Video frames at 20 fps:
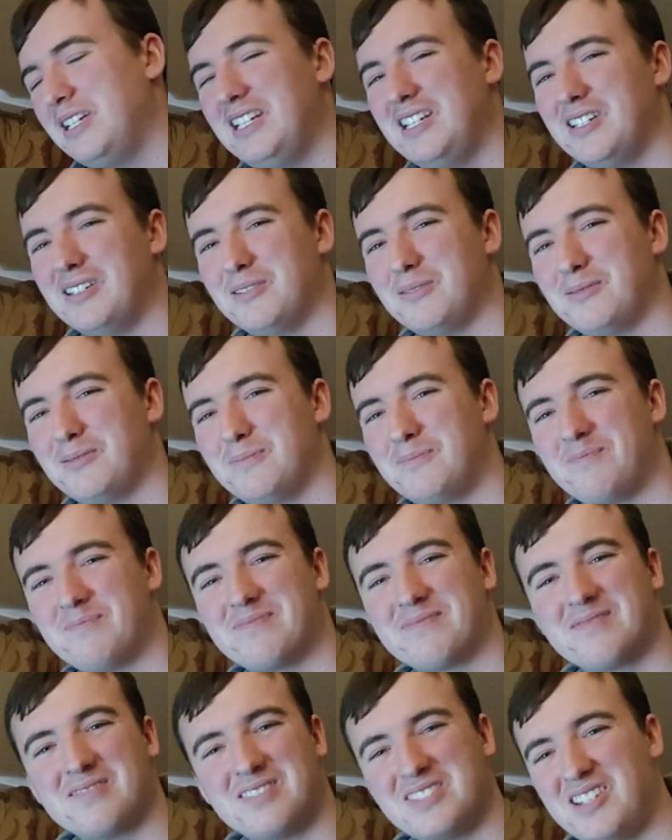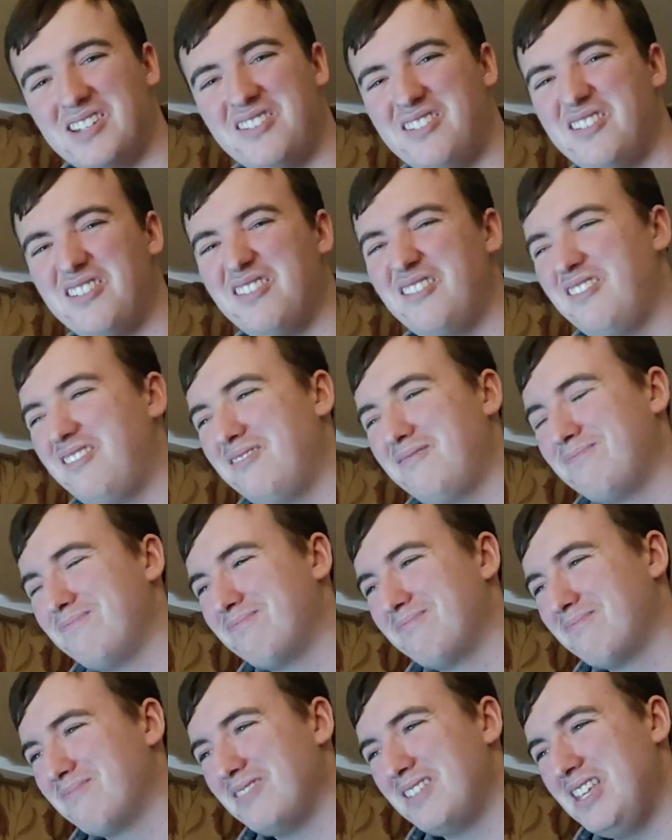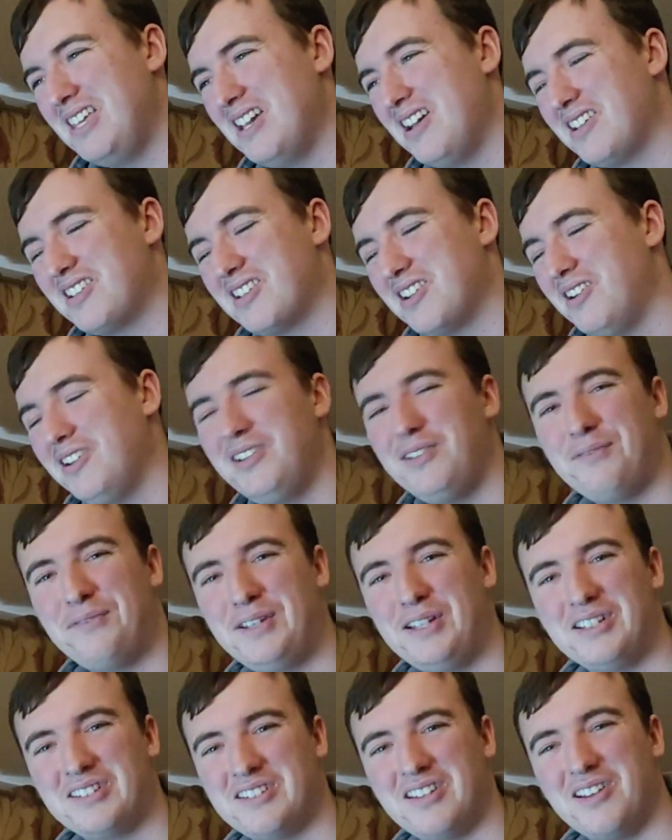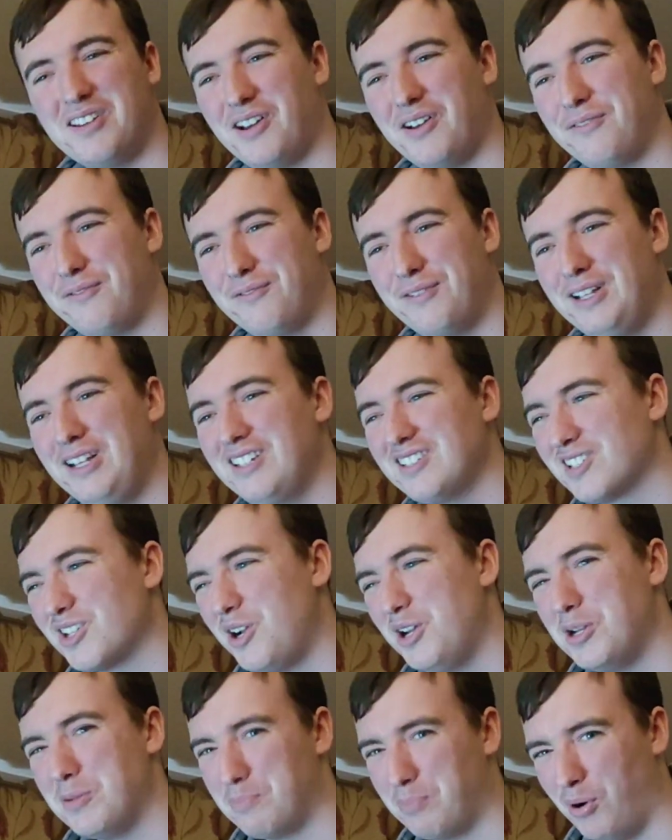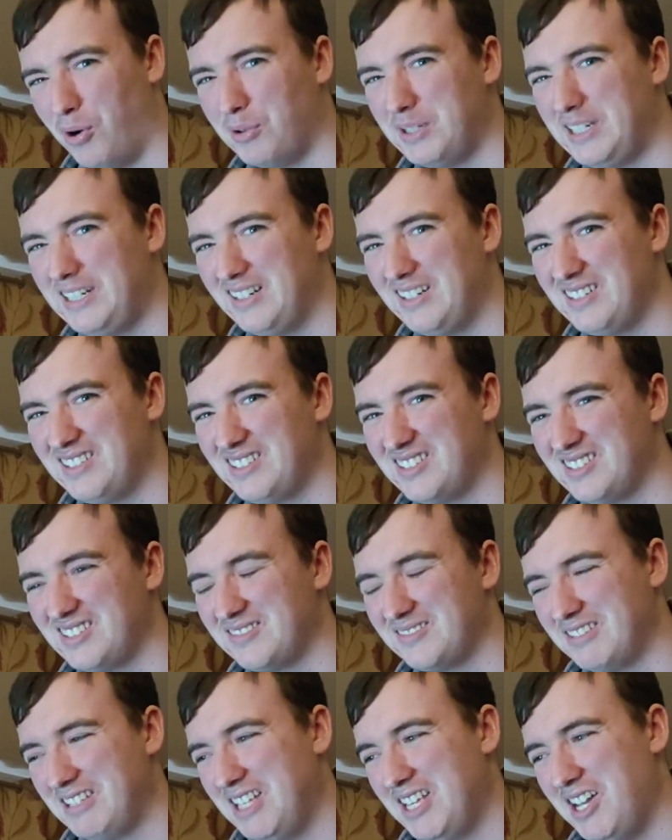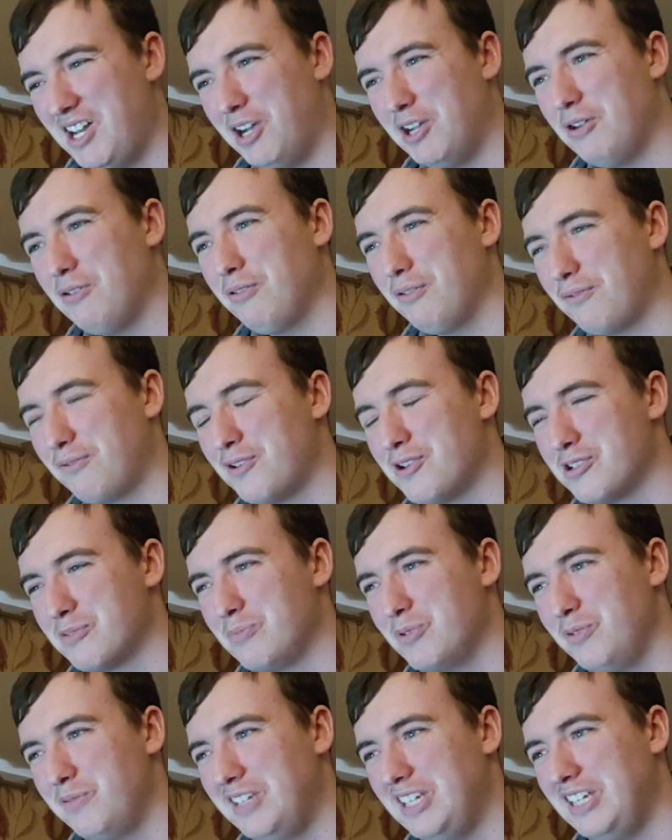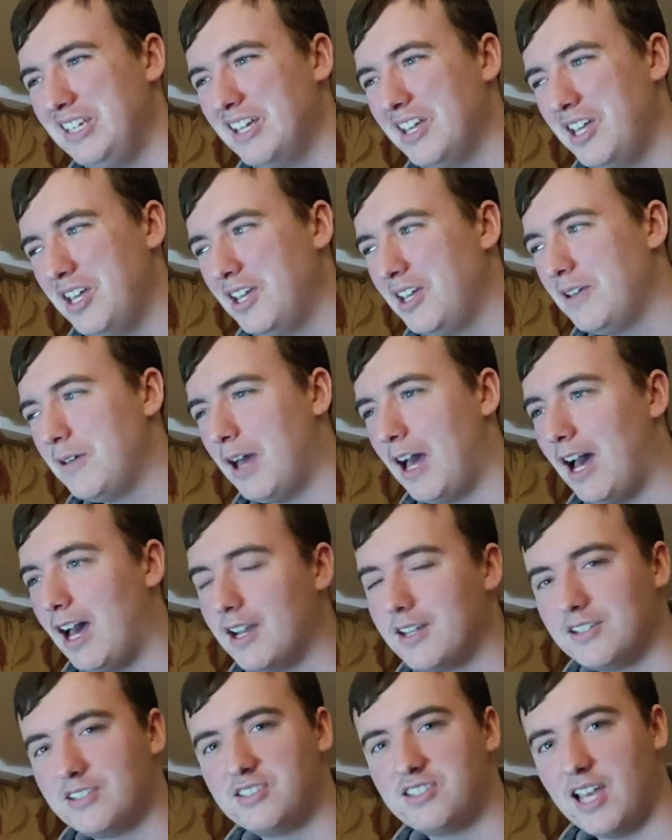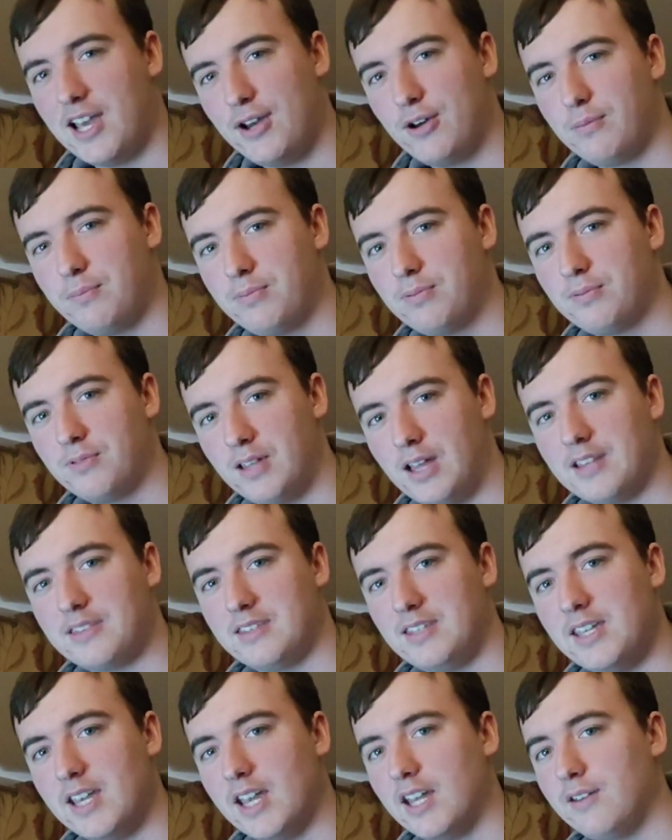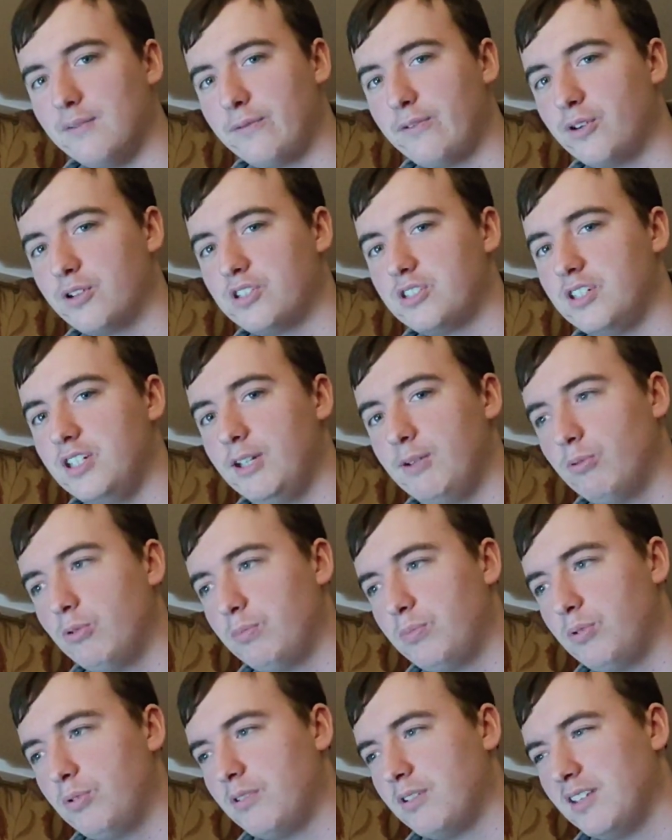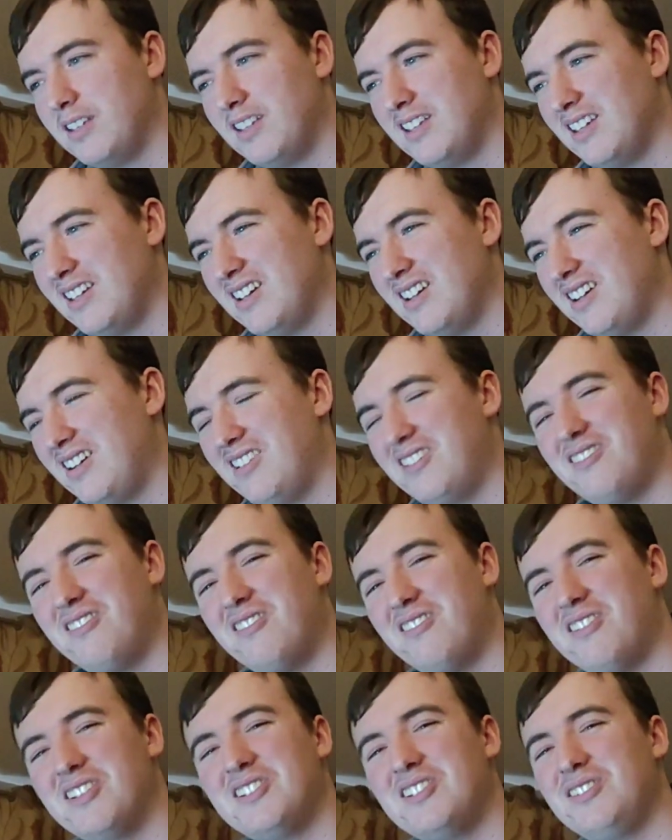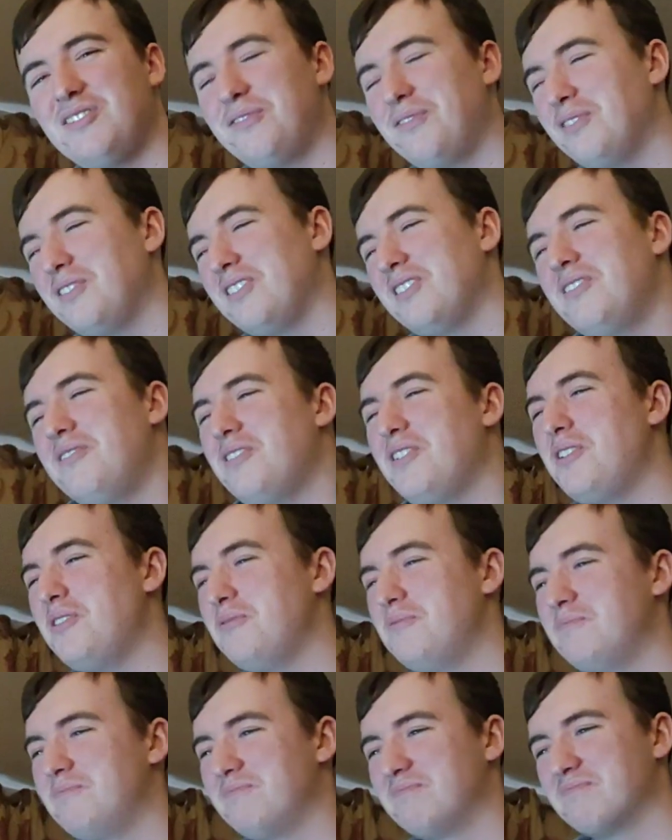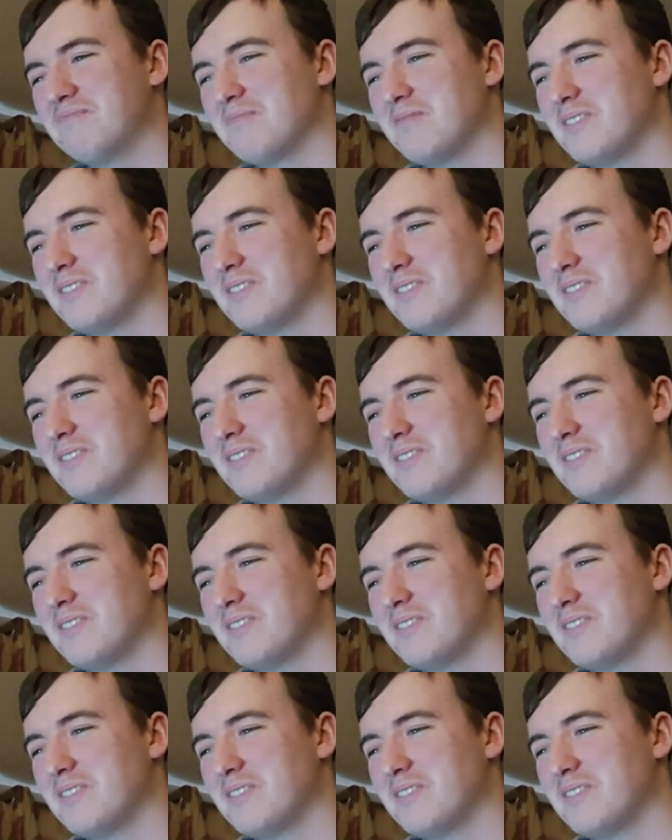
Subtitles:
real. I don't know. I kind of feel it. I feel it's kind of pointless. I know the first movie had a setup at the end for a sequel, but I don't know. I don't know.